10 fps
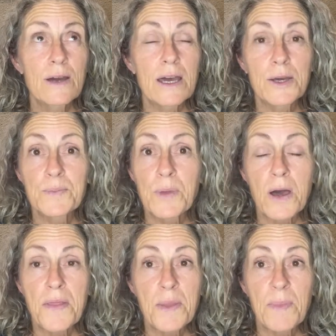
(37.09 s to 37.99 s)

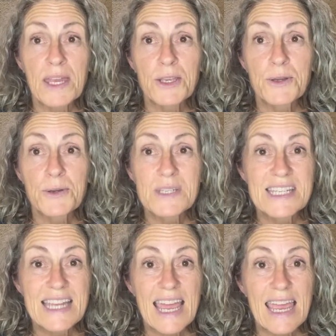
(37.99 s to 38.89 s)
On the menu
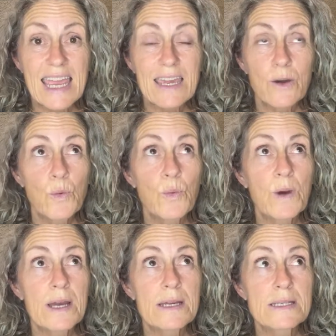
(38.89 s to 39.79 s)
today
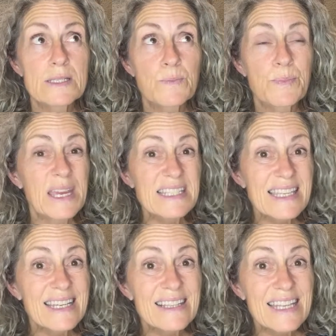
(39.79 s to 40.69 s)
was
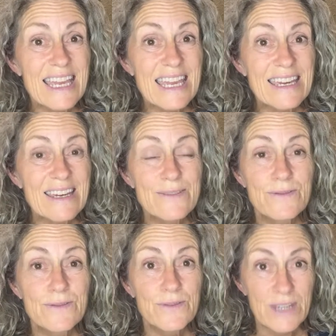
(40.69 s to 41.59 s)
basically
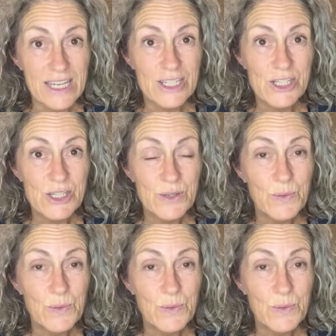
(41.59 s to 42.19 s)
fish.